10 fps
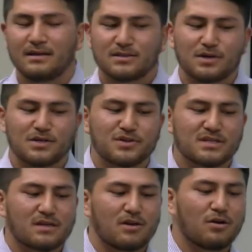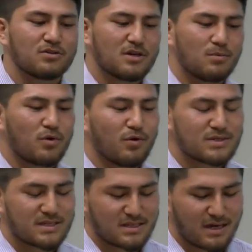So addressing long-term
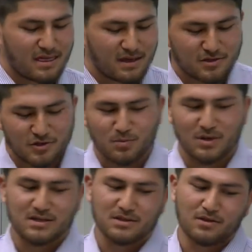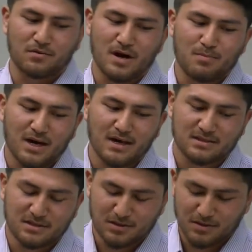causes, and I think Germany's on the right path
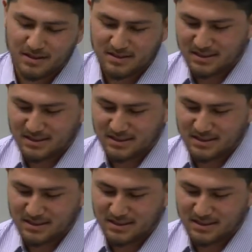to do this,